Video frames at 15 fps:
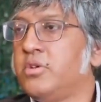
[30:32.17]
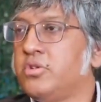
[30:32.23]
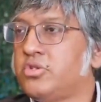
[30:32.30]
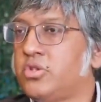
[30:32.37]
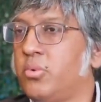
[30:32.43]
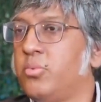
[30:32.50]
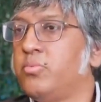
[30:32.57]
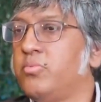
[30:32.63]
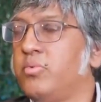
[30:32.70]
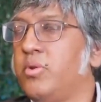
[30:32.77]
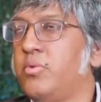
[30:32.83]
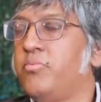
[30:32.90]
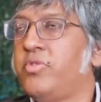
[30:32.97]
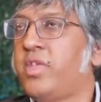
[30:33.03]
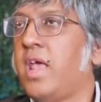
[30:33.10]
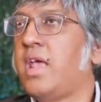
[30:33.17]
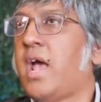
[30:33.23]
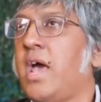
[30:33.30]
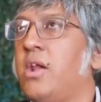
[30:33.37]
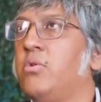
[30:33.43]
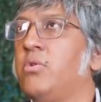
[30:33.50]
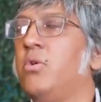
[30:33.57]
So
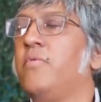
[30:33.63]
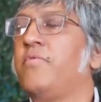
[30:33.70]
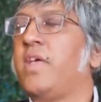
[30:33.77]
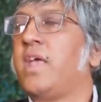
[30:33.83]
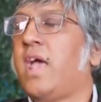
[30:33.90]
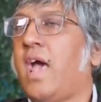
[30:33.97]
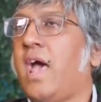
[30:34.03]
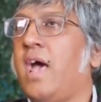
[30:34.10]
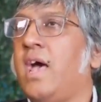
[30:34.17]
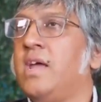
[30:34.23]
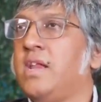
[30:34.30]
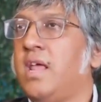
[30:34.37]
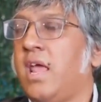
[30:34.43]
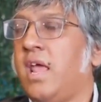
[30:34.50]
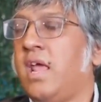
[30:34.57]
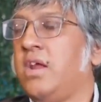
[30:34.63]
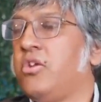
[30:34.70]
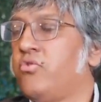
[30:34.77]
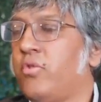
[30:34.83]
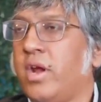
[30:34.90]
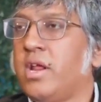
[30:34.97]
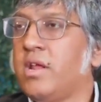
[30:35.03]
I don't know if they had a
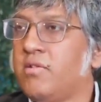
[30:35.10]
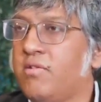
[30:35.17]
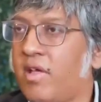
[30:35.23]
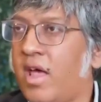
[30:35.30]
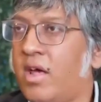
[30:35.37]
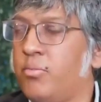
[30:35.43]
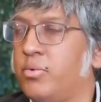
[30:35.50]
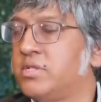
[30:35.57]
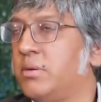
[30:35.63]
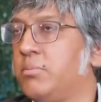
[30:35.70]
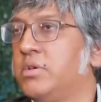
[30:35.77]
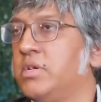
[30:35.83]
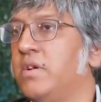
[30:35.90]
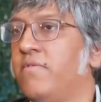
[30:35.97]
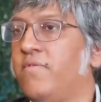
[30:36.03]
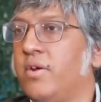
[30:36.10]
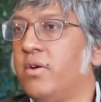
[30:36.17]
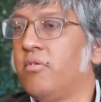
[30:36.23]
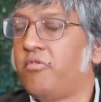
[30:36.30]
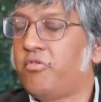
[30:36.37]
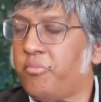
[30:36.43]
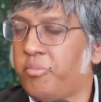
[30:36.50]
training set where someone did
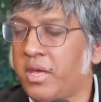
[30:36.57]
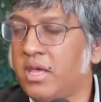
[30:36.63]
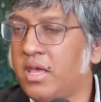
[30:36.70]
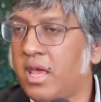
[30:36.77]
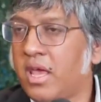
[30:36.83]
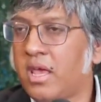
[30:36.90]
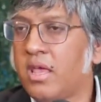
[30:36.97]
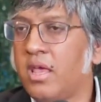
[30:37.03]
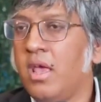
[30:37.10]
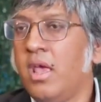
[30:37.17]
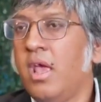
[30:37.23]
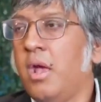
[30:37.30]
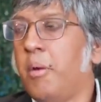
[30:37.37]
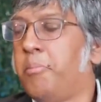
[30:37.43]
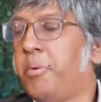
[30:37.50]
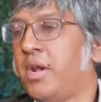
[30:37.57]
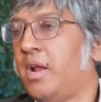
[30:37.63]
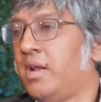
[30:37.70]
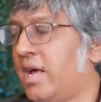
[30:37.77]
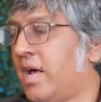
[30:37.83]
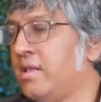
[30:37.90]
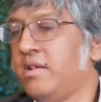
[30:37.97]
fear of speaking, but
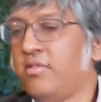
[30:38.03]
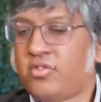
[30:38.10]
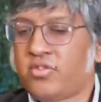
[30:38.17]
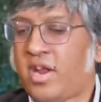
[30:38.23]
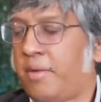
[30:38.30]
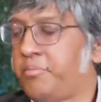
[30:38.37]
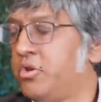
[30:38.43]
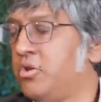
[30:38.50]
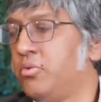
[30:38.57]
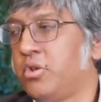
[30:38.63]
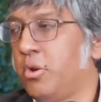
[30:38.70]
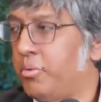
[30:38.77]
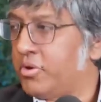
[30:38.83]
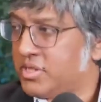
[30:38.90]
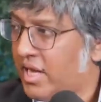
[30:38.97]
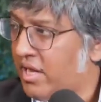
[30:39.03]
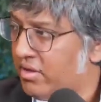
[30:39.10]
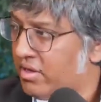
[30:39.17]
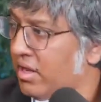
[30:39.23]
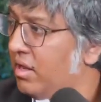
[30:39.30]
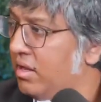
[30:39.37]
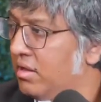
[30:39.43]
a lot of these just have to do with your
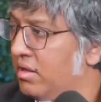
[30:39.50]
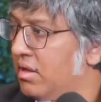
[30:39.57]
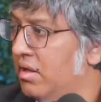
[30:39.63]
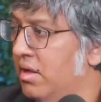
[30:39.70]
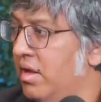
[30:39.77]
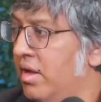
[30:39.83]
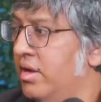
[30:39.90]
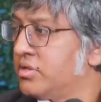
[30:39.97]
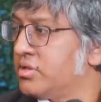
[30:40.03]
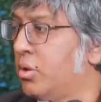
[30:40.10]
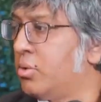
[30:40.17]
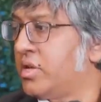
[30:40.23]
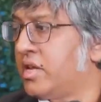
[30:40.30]
personality. So